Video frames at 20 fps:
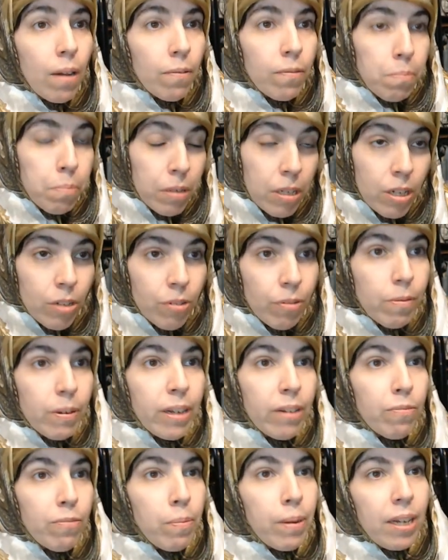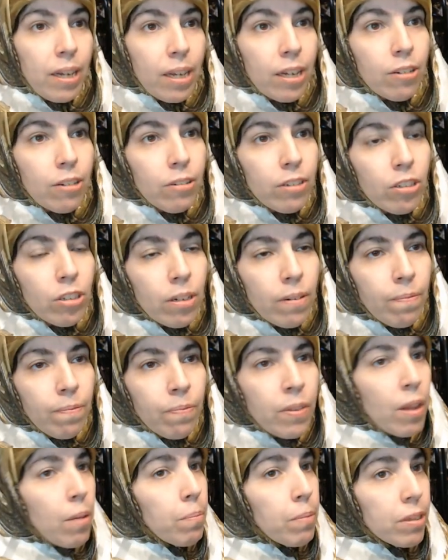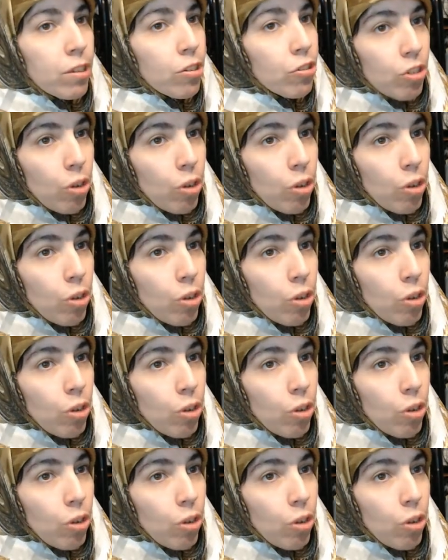Please forgive my language, but there's